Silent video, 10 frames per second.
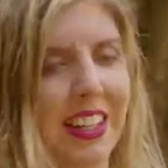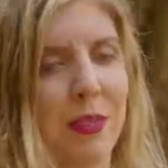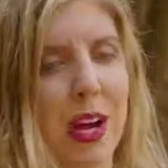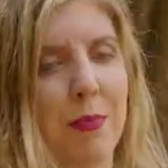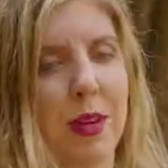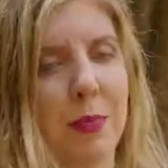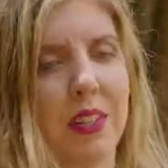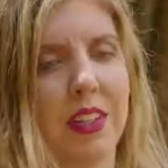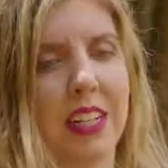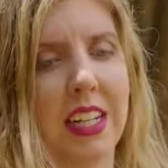where
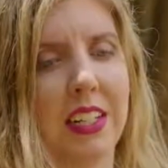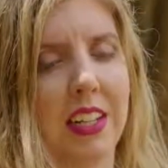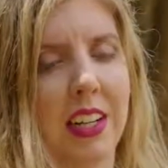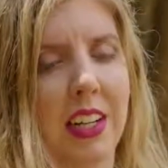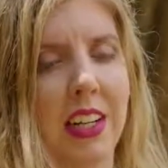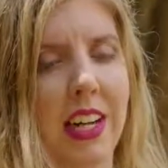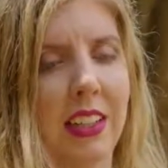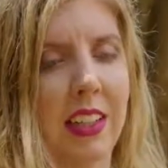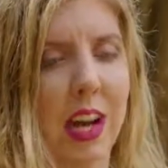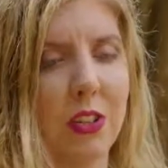people need
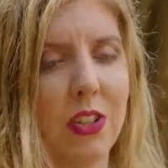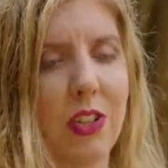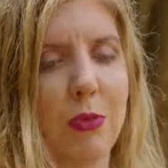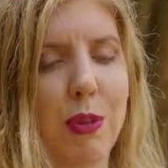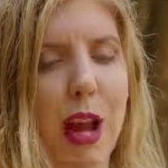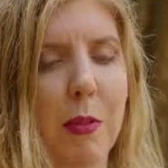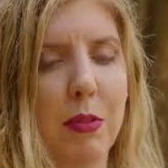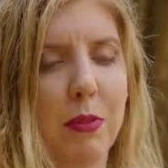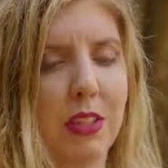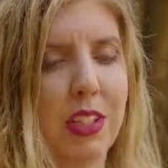like 1,000
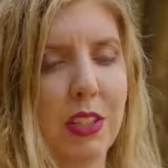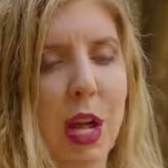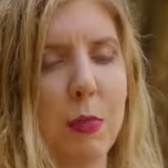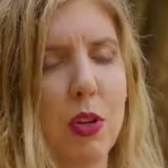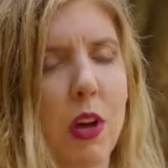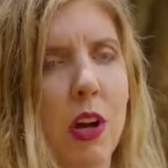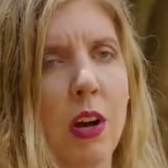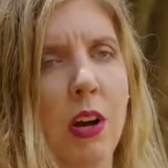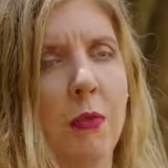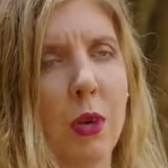subscribers, 4,000
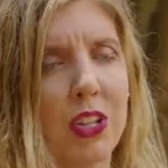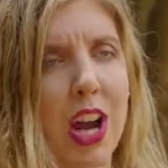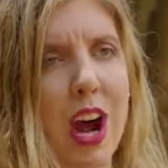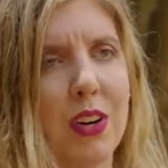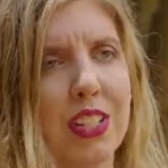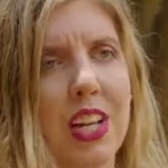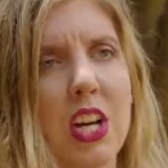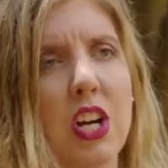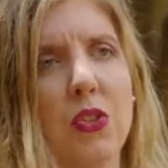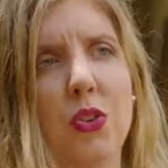watch hours
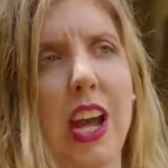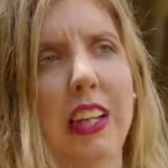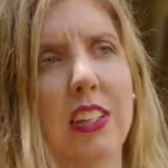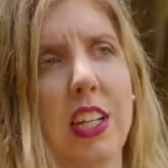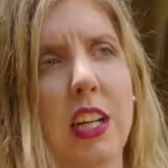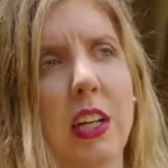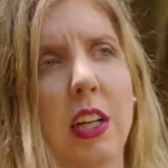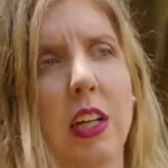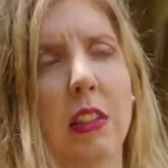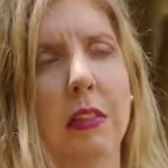to actually
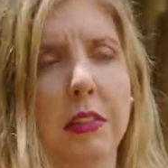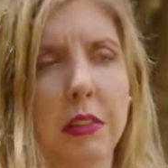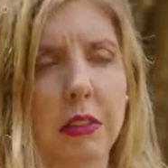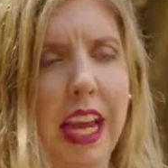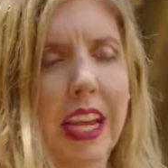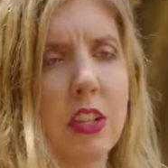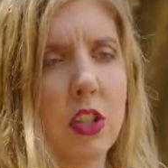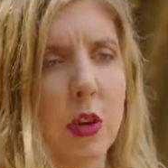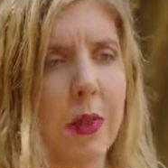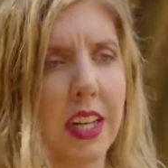gain
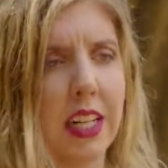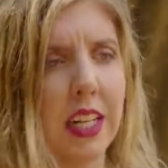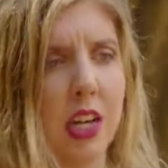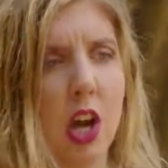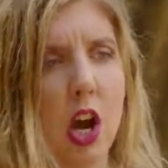some money.